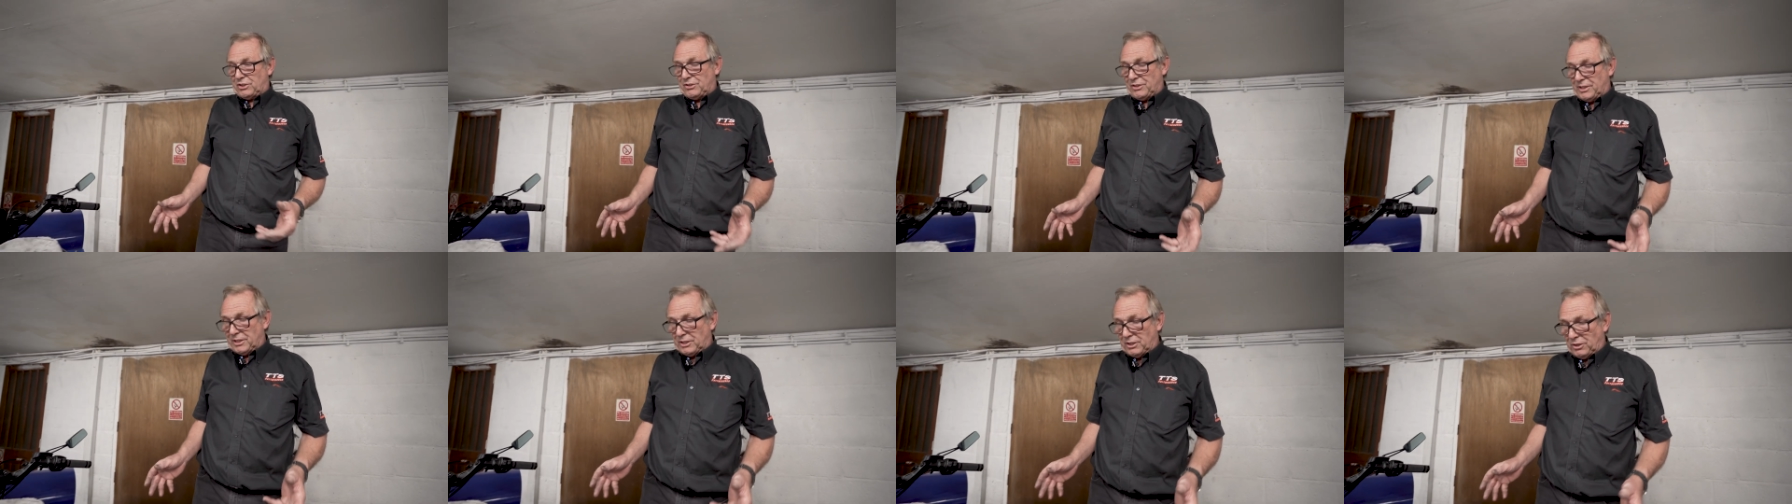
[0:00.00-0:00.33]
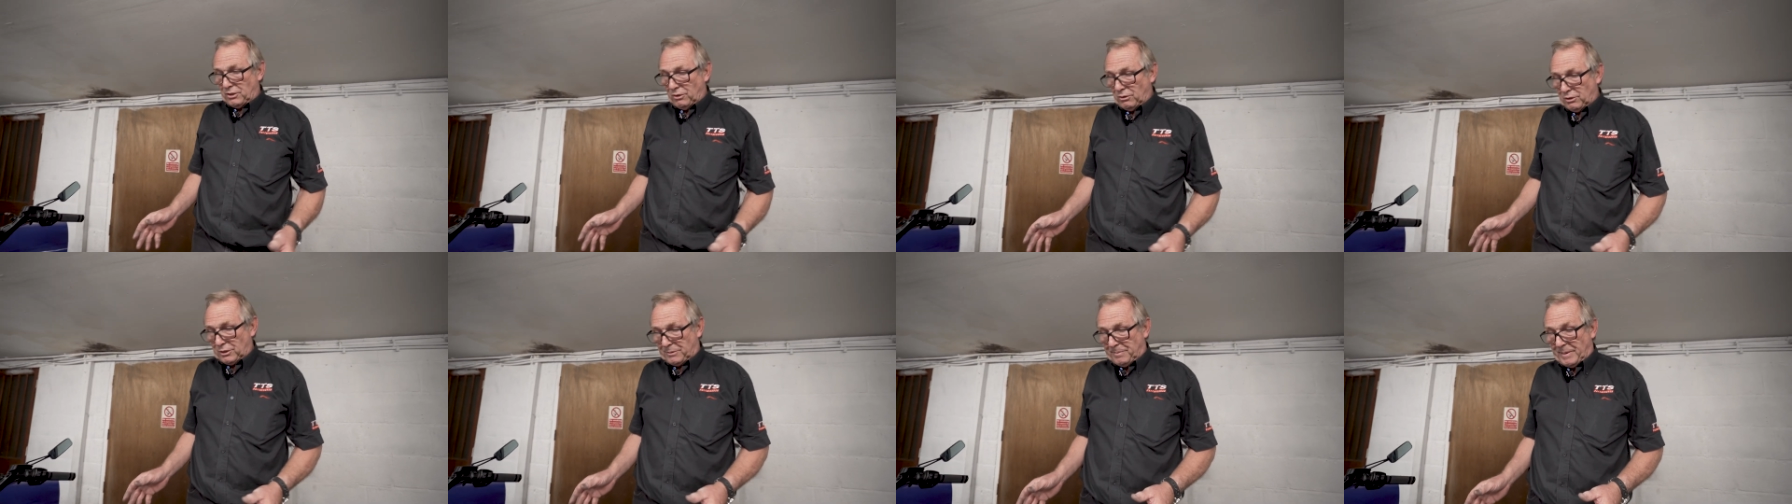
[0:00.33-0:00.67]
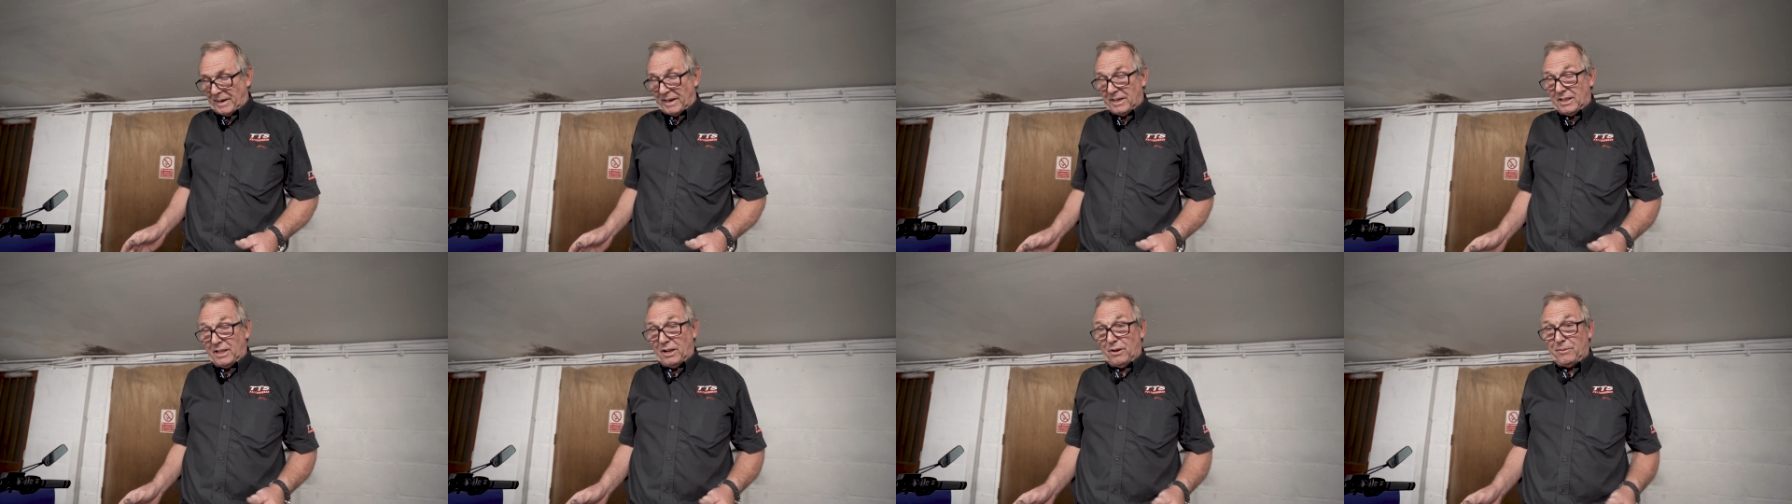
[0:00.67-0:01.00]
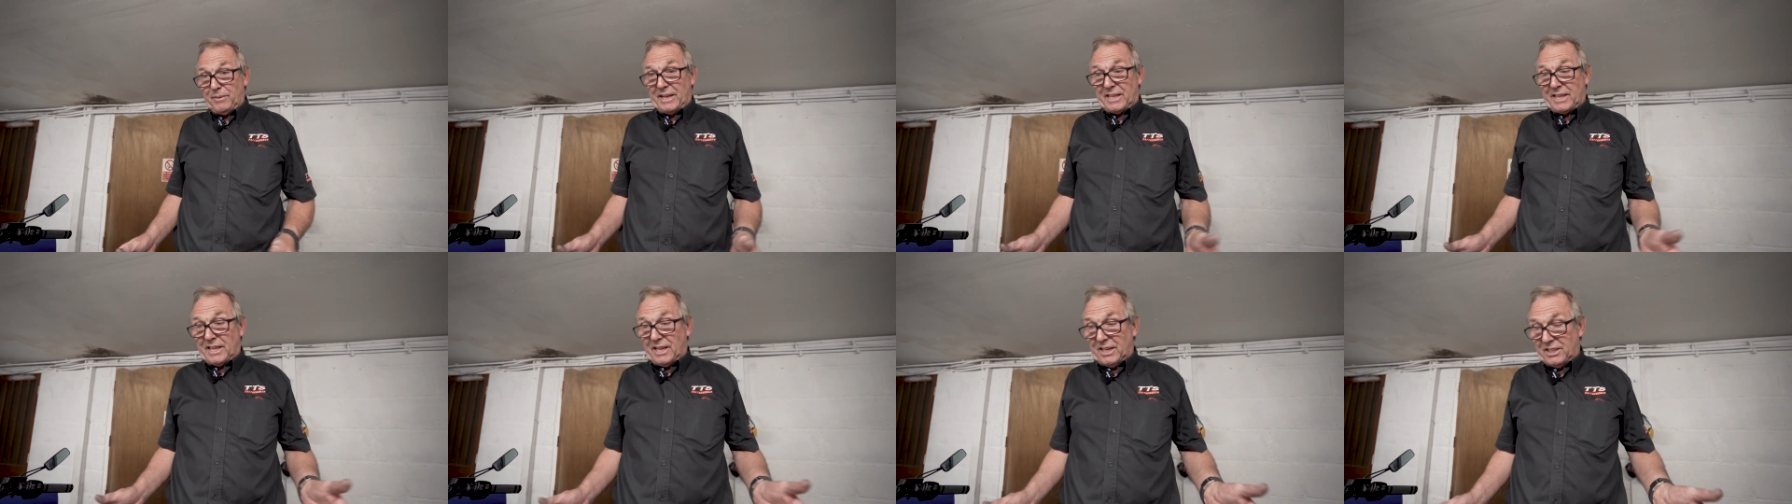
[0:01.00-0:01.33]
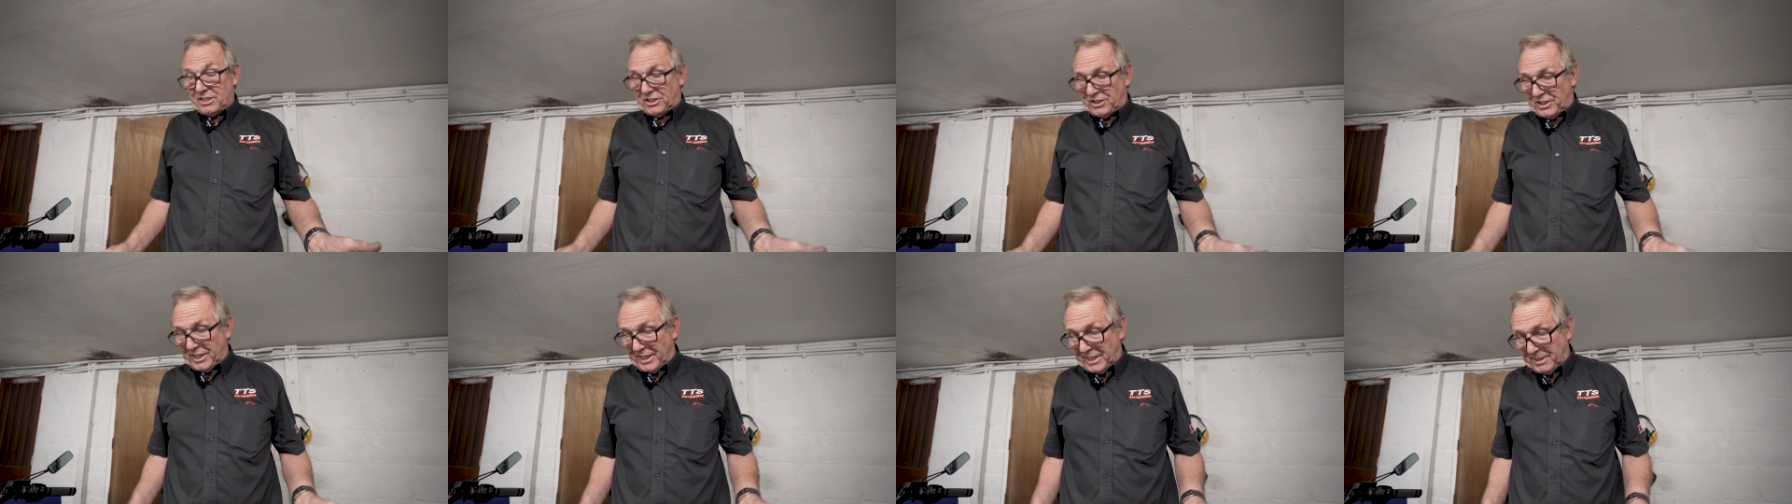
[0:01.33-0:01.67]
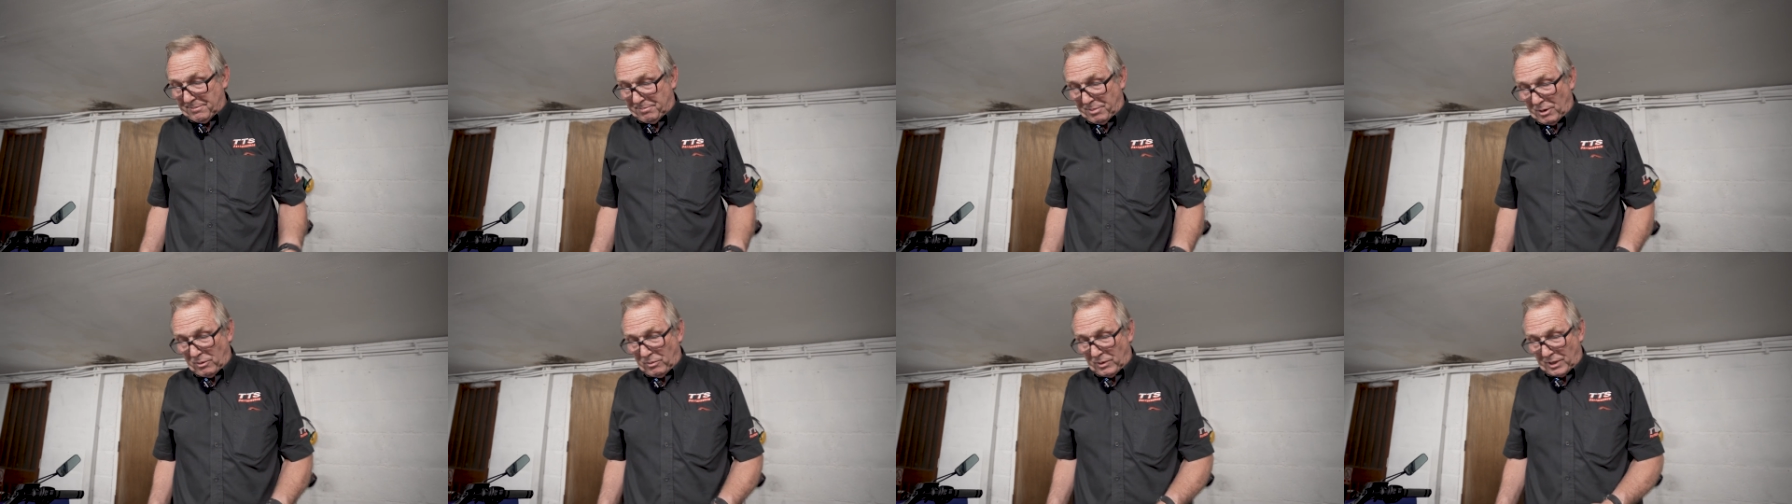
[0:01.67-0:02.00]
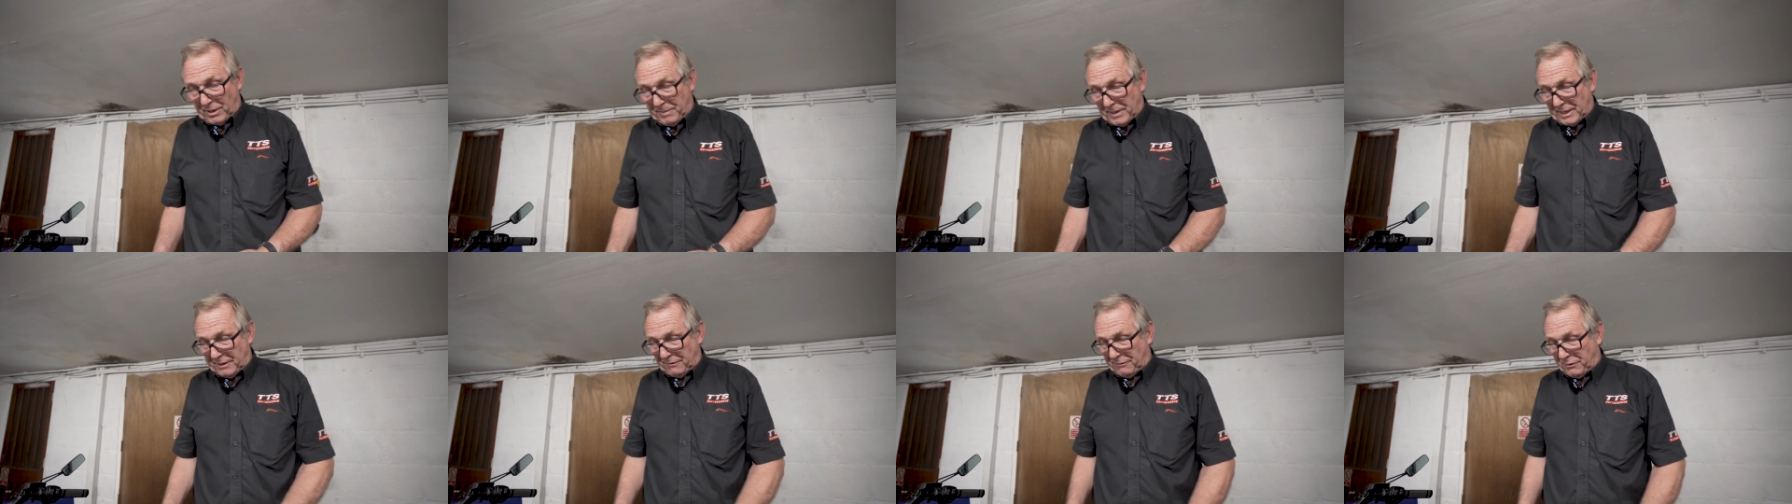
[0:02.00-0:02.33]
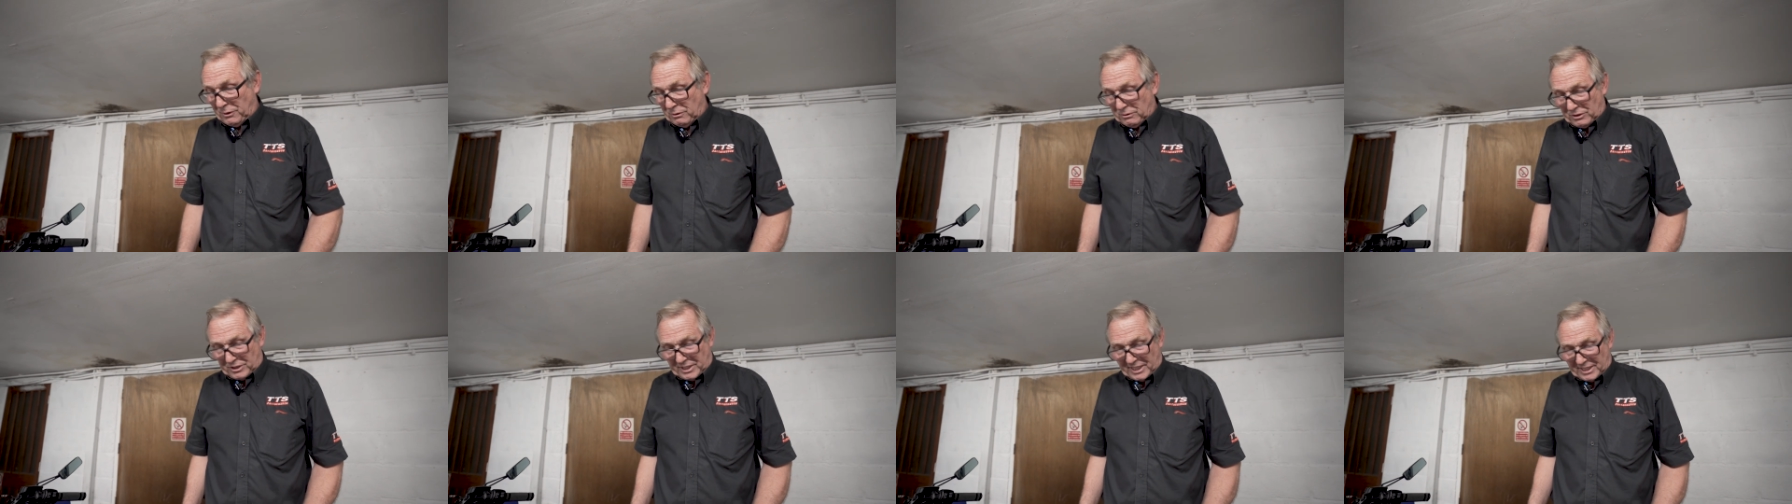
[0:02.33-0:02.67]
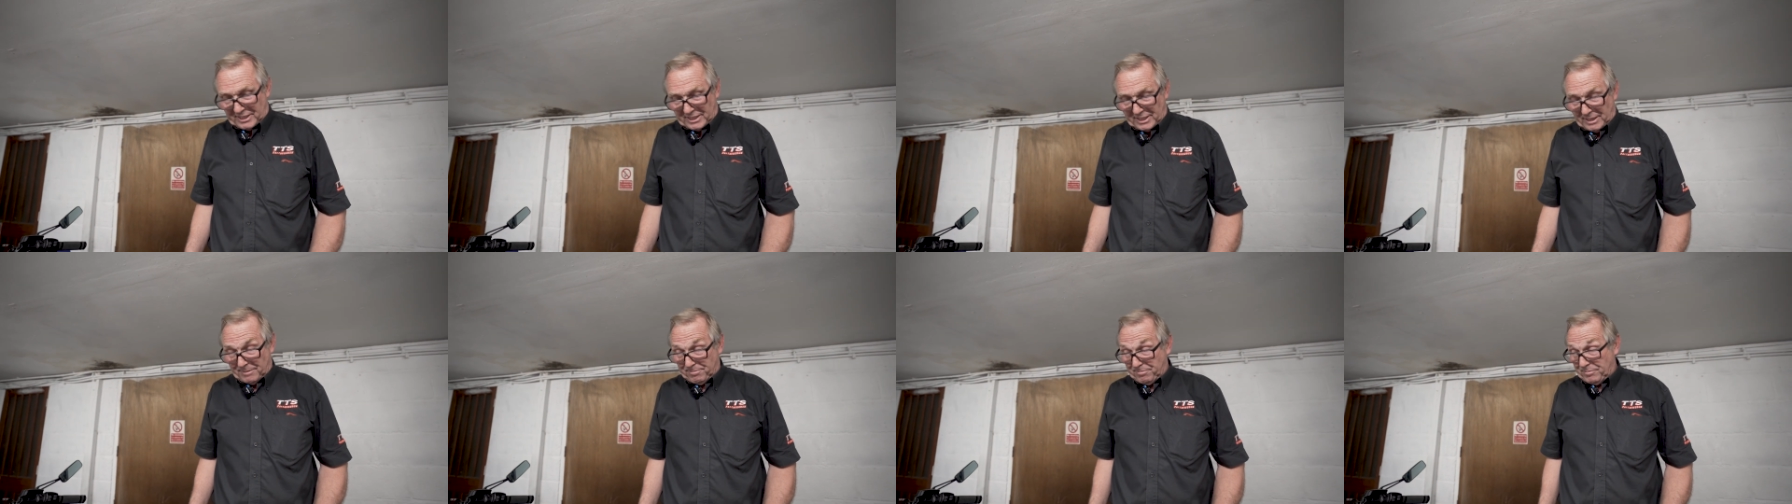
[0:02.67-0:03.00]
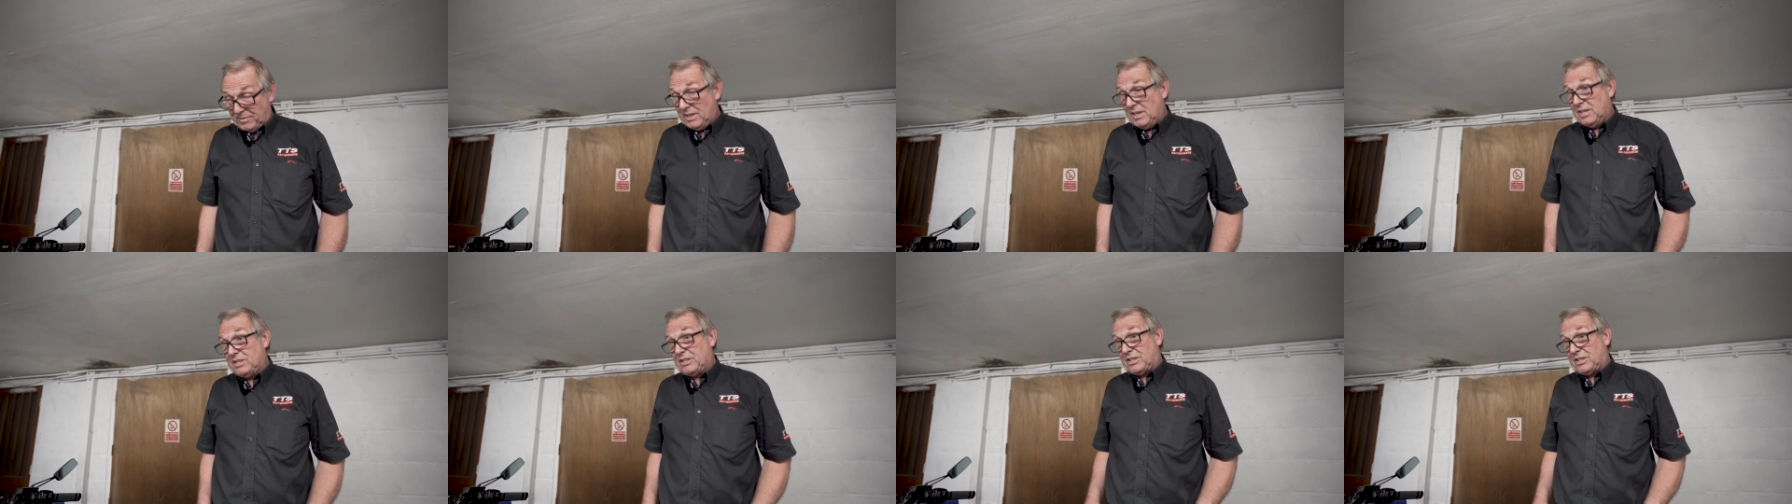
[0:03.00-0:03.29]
300 horsepower like we had last year, but with a better fuel setup,